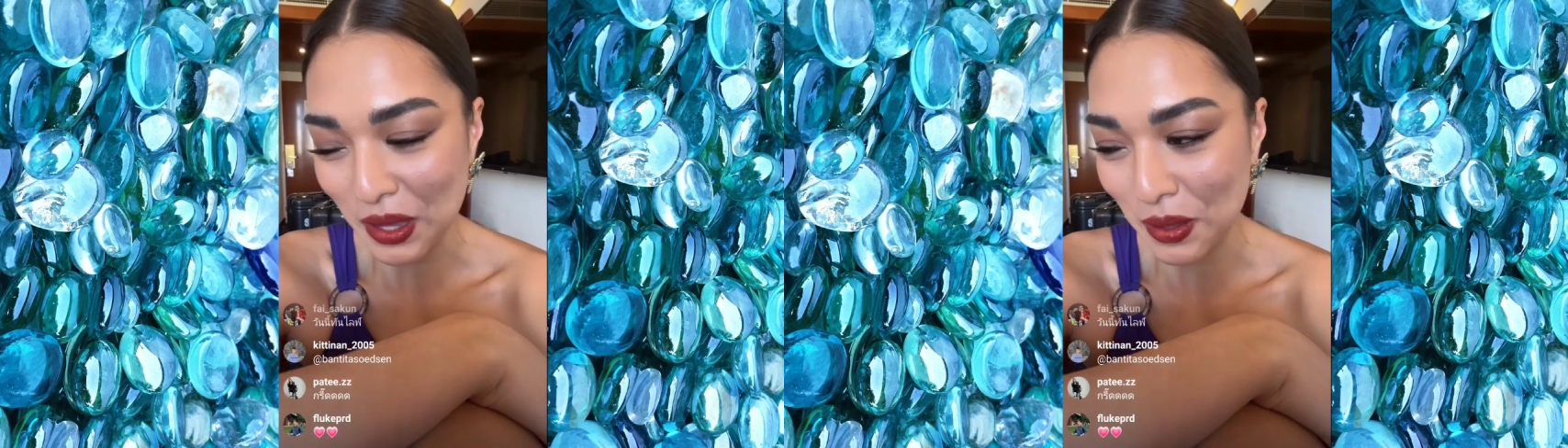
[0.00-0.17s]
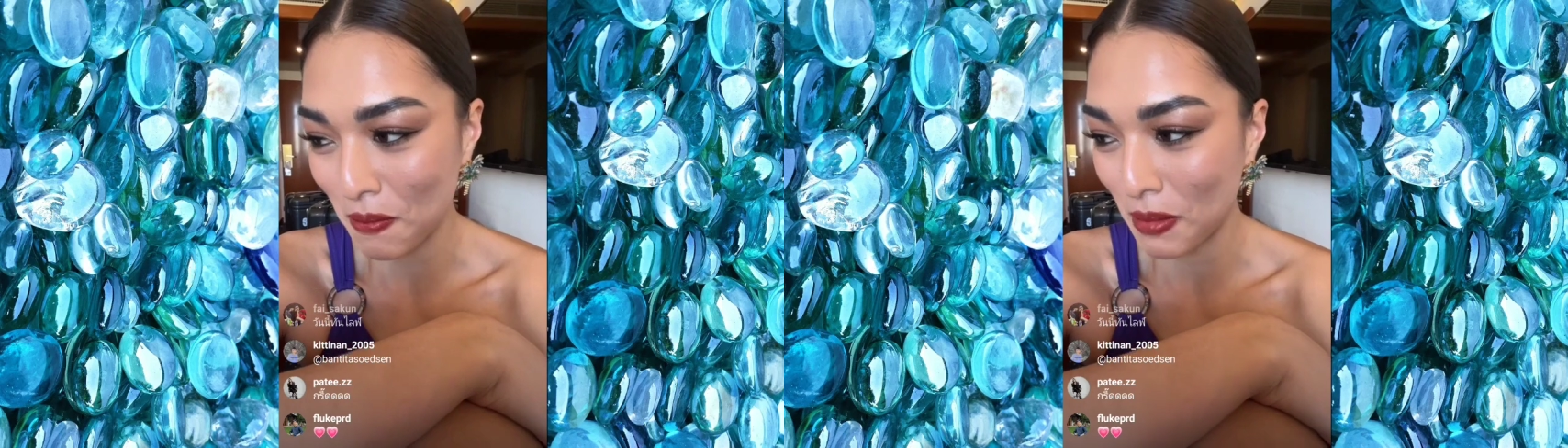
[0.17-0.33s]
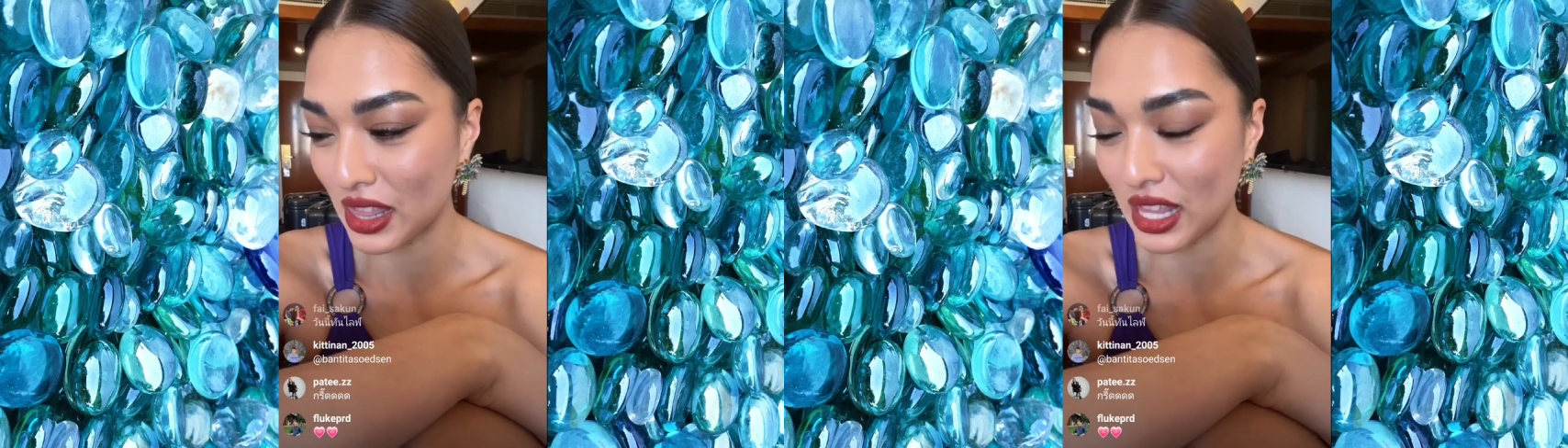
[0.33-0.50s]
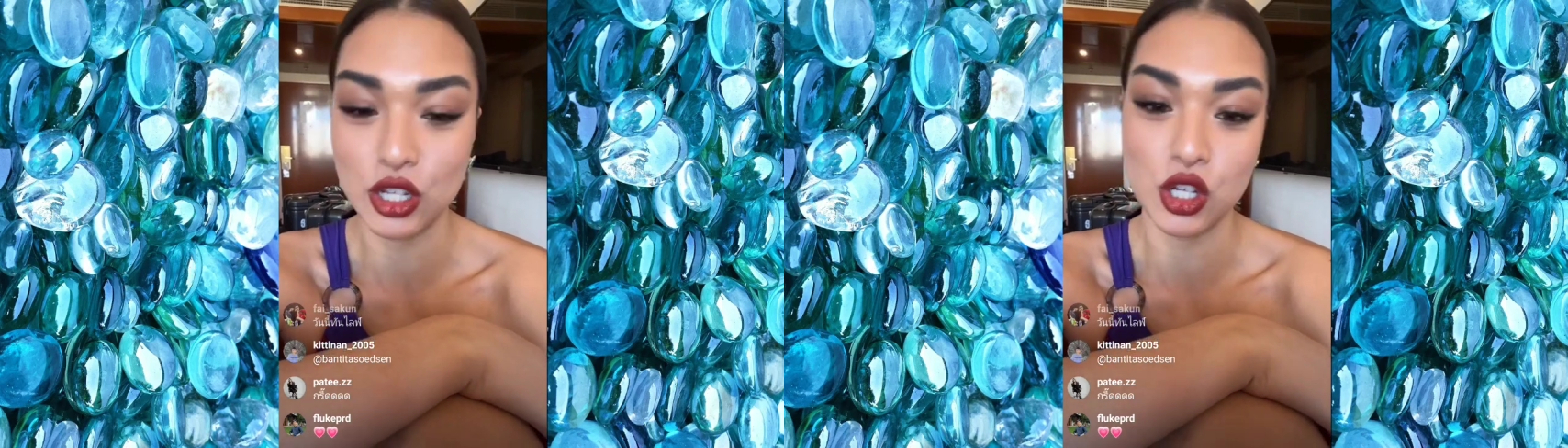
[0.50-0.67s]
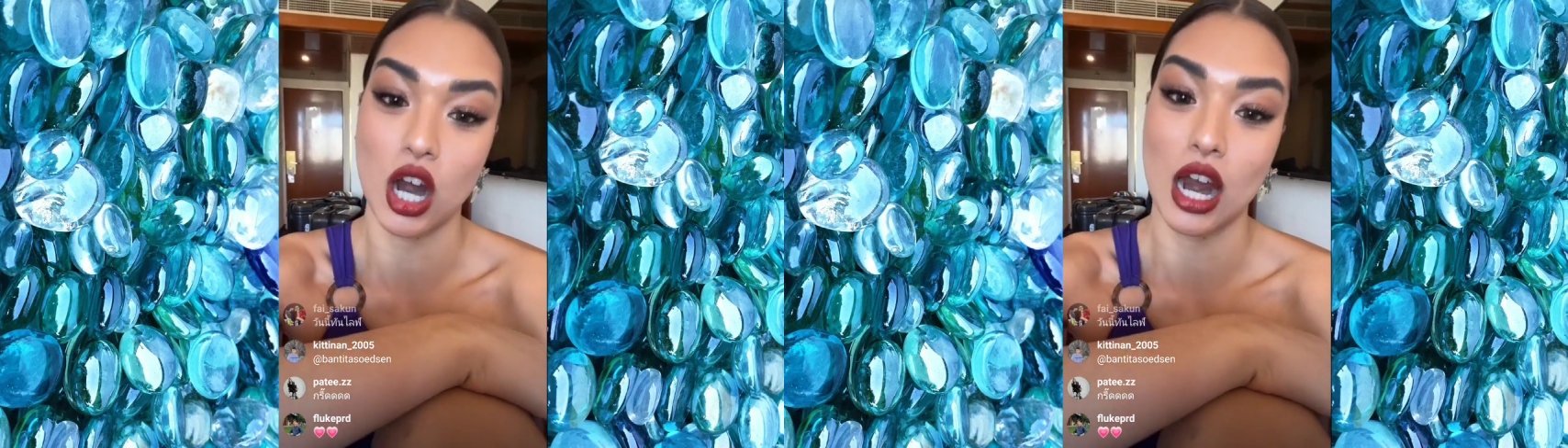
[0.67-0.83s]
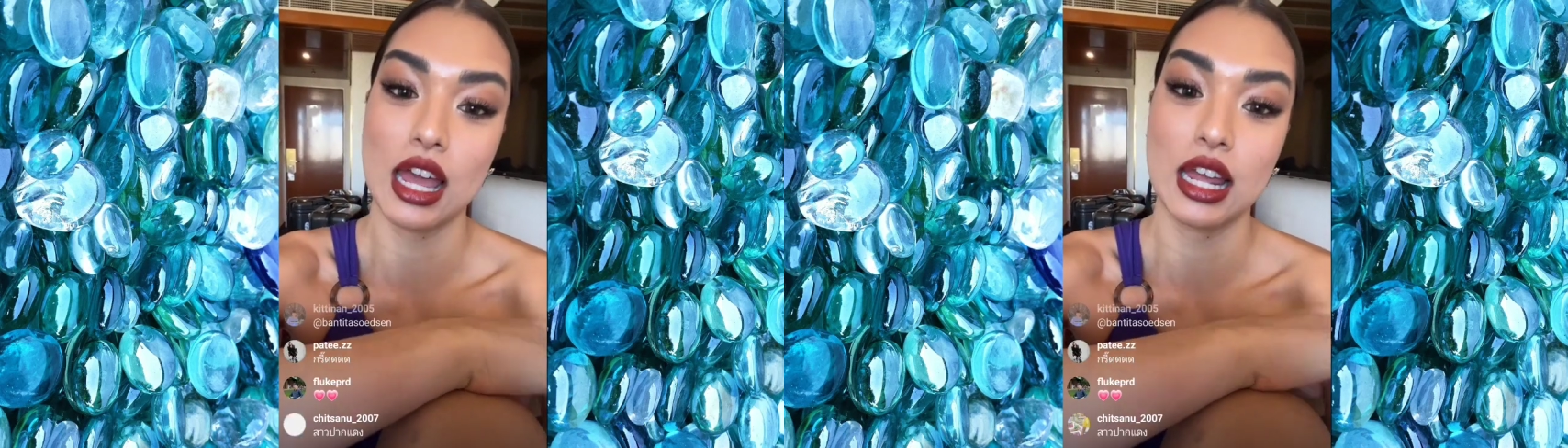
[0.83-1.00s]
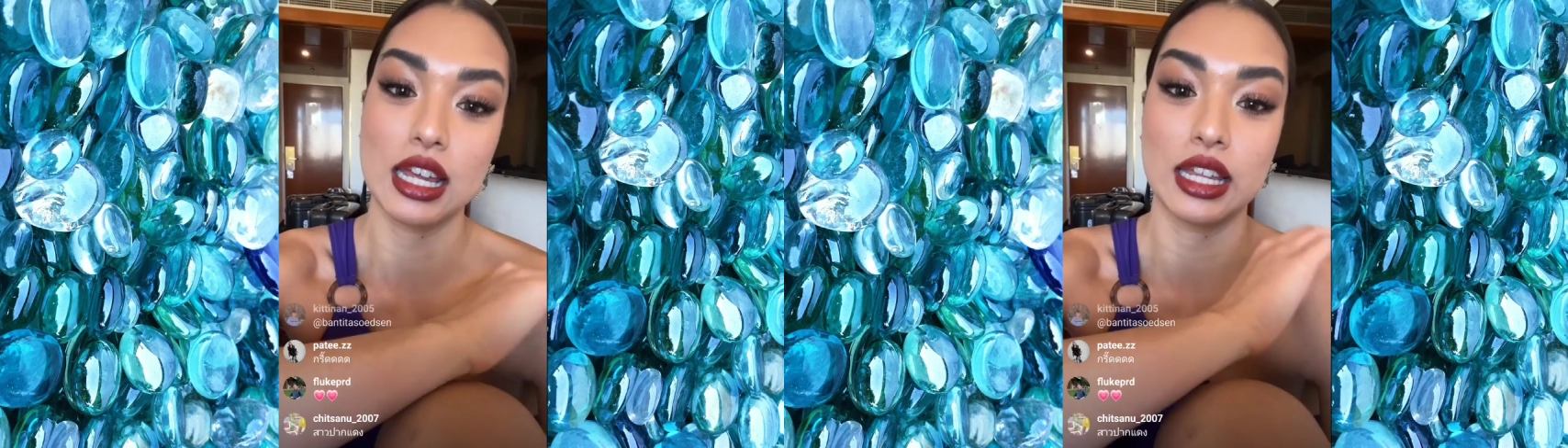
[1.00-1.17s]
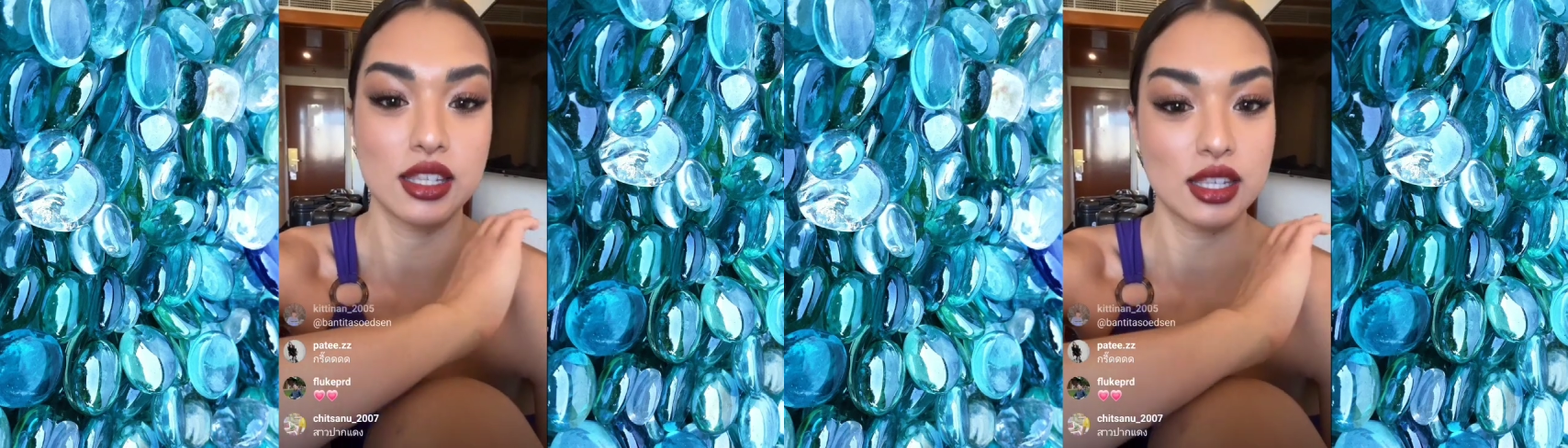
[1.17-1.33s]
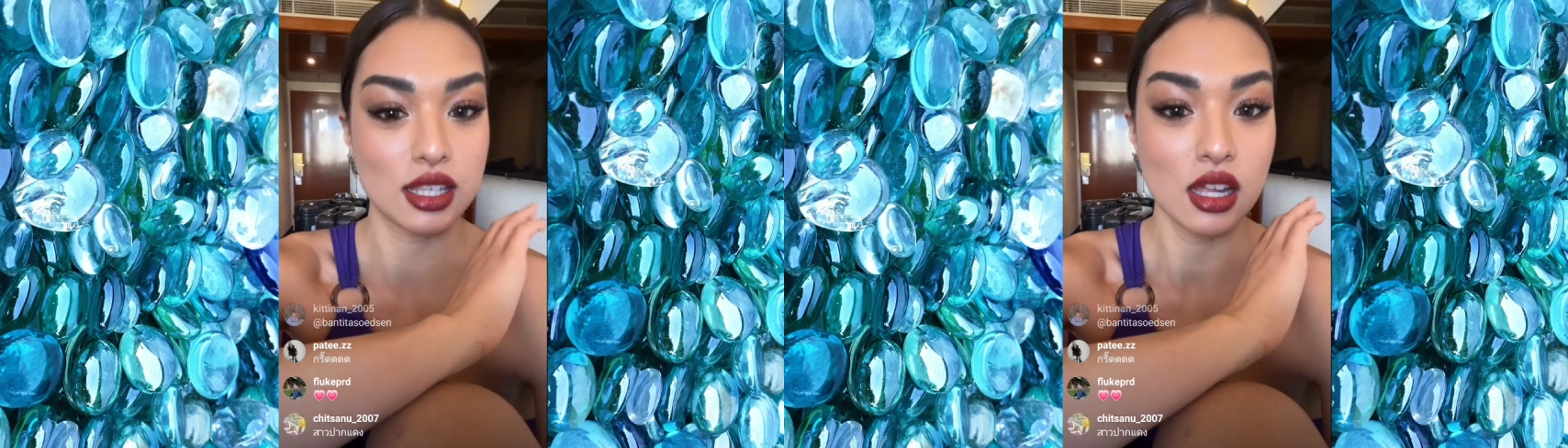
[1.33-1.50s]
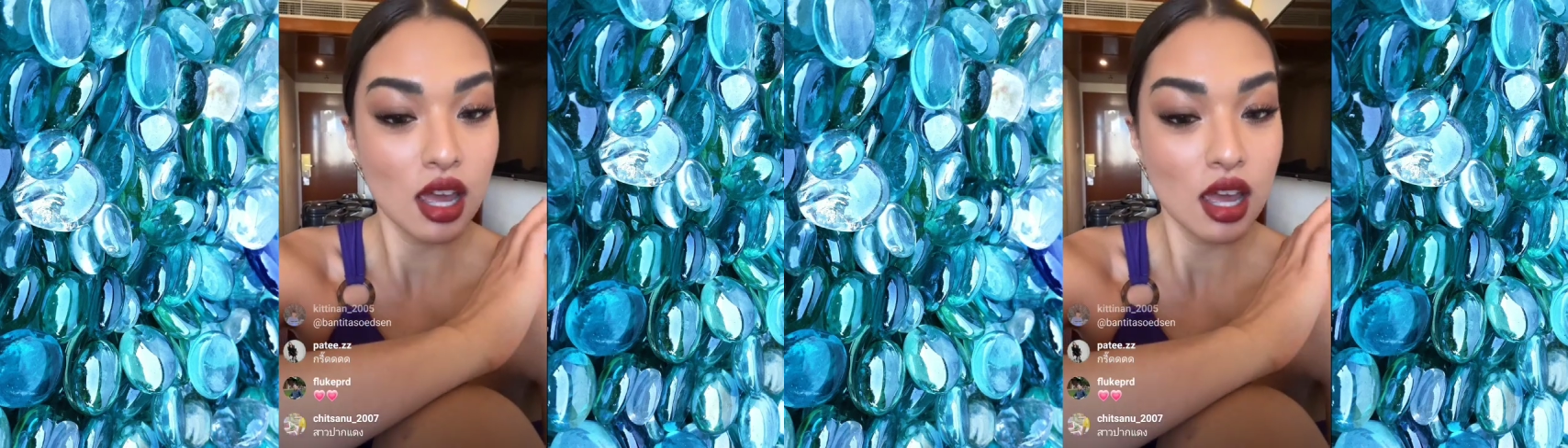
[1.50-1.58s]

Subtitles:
But that's right, it's